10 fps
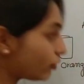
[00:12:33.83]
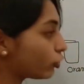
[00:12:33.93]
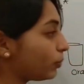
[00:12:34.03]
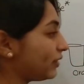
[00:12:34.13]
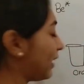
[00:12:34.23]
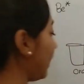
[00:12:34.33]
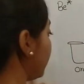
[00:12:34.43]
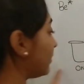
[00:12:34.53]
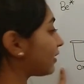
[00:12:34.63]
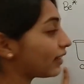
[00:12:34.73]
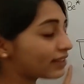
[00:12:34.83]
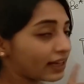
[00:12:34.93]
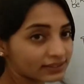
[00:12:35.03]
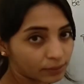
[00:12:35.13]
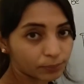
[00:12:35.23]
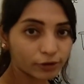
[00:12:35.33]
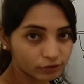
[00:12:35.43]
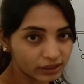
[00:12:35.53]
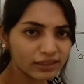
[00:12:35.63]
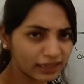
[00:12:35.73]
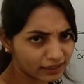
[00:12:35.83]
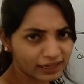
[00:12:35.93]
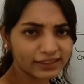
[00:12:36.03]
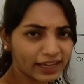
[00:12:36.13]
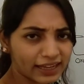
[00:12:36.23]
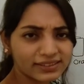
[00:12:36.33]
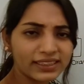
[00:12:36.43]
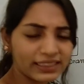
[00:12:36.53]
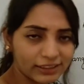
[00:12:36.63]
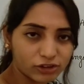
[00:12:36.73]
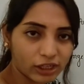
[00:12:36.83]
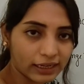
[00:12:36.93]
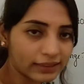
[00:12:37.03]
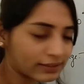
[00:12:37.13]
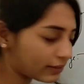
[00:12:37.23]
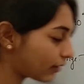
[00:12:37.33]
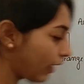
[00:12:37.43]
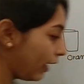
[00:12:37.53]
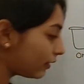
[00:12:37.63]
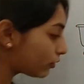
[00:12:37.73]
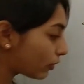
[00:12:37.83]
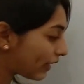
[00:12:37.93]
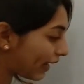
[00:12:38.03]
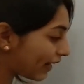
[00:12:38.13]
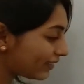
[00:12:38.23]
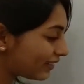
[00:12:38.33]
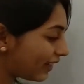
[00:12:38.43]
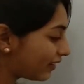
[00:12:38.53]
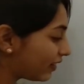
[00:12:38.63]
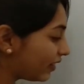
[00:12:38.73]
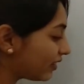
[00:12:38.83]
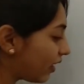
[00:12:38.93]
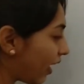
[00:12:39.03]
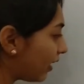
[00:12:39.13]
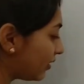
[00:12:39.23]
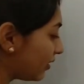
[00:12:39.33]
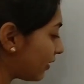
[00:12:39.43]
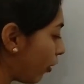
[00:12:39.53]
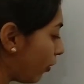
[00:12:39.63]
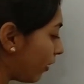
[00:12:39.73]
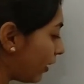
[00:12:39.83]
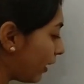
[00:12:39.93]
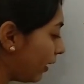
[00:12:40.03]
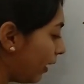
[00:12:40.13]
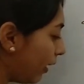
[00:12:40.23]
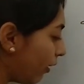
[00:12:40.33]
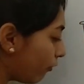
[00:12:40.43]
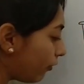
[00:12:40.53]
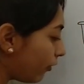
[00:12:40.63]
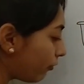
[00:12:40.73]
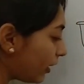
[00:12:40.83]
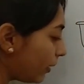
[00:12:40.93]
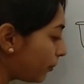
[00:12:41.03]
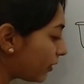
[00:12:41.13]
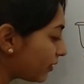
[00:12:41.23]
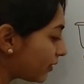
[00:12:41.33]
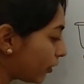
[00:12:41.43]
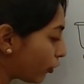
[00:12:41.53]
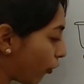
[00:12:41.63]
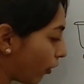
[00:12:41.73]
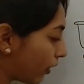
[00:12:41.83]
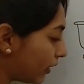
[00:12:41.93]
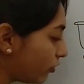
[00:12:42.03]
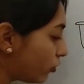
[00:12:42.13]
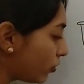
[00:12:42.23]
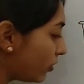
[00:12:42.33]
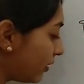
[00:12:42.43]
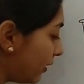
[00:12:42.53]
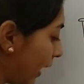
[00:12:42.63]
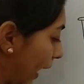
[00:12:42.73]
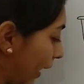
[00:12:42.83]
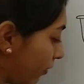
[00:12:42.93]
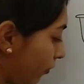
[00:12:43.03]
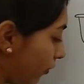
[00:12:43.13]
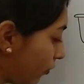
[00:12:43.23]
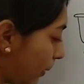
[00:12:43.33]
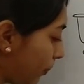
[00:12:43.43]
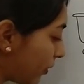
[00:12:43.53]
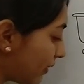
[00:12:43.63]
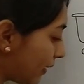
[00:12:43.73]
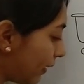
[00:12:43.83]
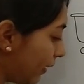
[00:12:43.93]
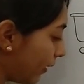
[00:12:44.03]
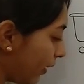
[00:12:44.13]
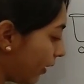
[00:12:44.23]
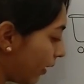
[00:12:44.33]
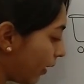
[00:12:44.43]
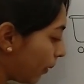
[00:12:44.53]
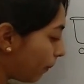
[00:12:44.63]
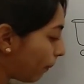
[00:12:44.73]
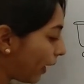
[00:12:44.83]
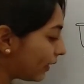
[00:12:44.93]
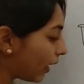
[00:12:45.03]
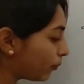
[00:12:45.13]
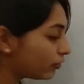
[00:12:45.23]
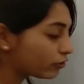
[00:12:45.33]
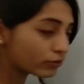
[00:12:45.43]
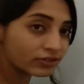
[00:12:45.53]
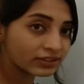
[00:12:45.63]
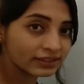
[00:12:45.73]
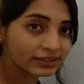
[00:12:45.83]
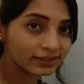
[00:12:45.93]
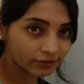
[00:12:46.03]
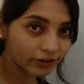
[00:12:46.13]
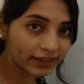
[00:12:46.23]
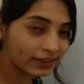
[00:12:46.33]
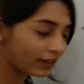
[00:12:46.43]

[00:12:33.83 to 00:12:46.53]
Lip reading: should be same in size as compared to the as the initial glasses. So can I say this glass is now having 50% orange juice and 50% pineapple juice, right?